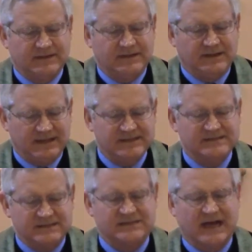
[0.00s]
Is
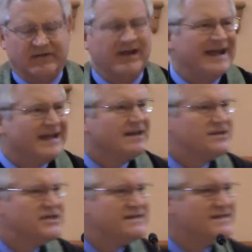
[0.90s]
the sacrifice.
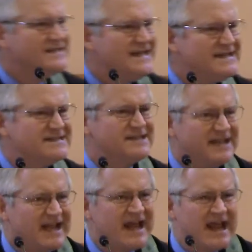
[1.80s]
Jesus is the
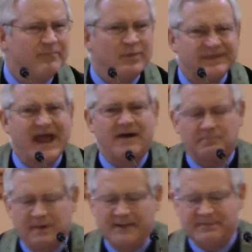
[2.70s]
Lamb without
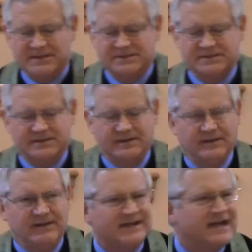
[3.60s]
blemish
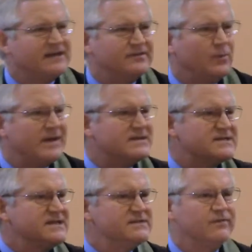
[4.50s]
that takes away the
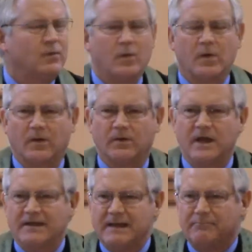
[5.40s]
sins of the world,
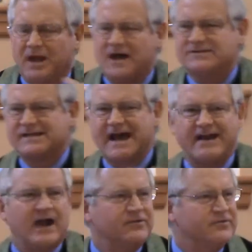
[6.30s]
that blots out
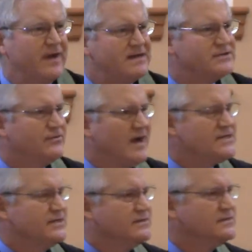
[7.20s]
our
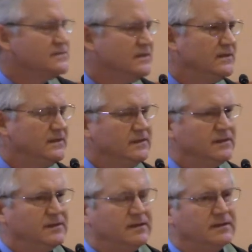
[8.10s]
transgressions
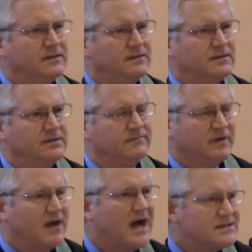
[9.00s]
for
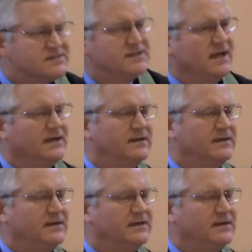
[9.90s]
God's sake,